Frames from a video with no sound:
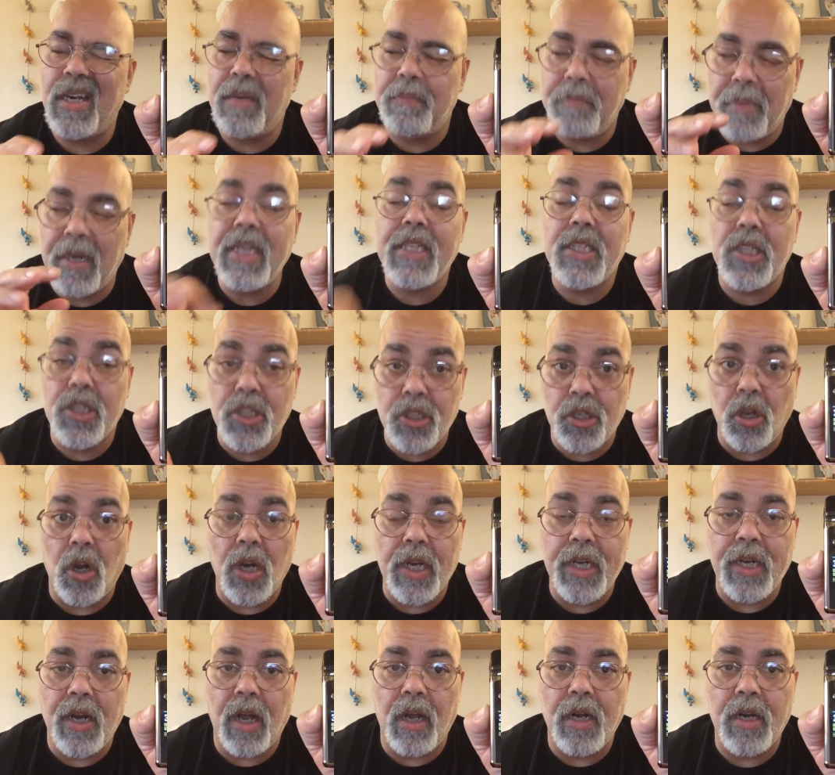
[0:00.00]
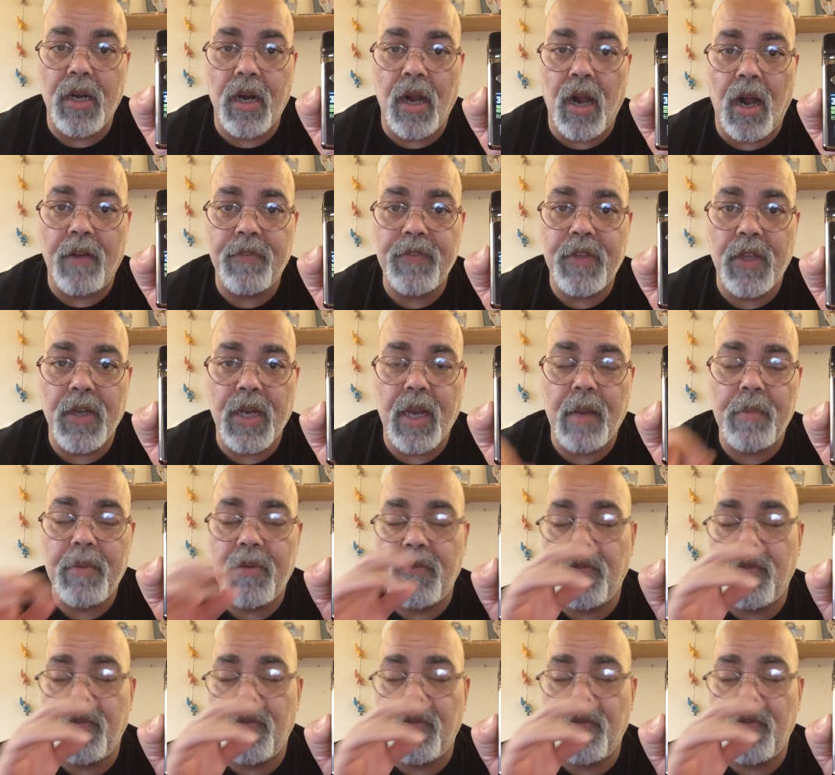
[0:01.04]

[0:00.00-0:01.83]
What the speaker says: but it's a solid 9.5, don't get me